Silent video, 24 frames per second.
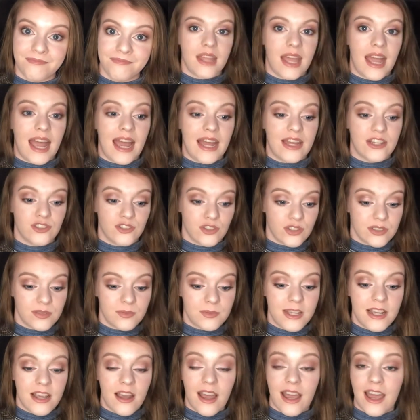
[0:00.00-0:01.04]
And trust
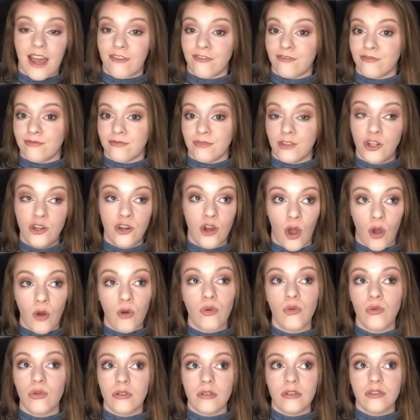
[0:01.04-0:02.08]
me, I have
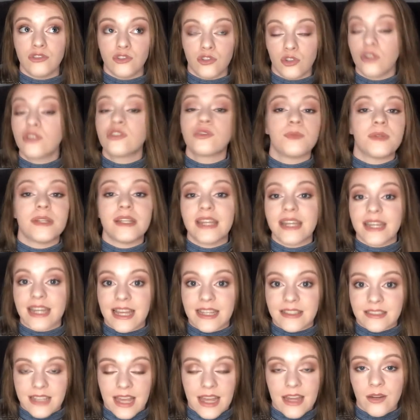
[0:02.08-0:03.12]
no judgment
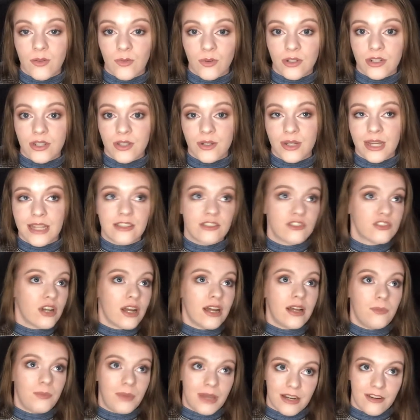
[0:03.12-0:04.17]
against anyone who gets
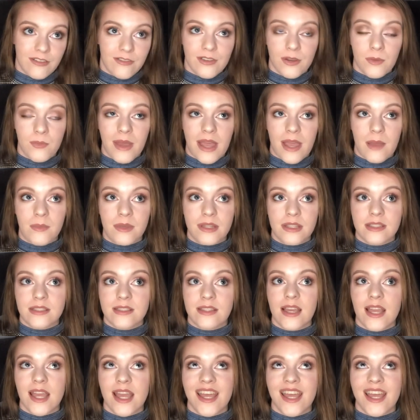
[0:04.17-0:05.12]
child benefit payments.